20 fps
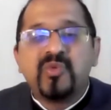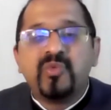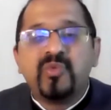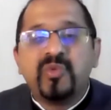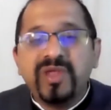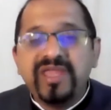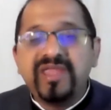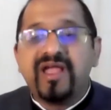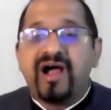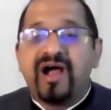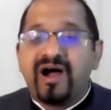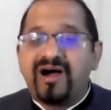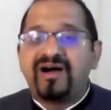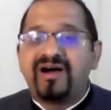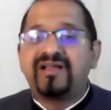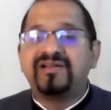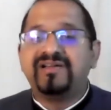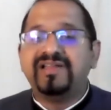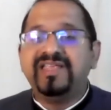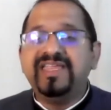we
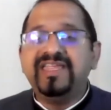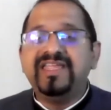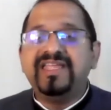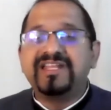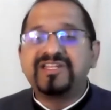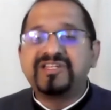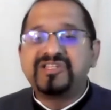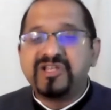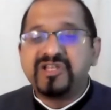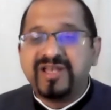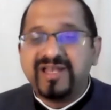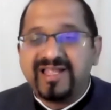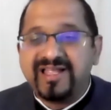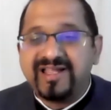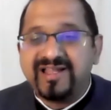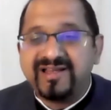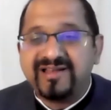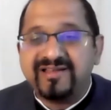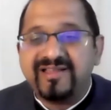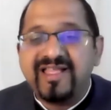are eager to
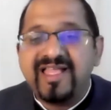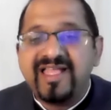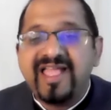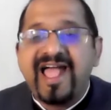learn,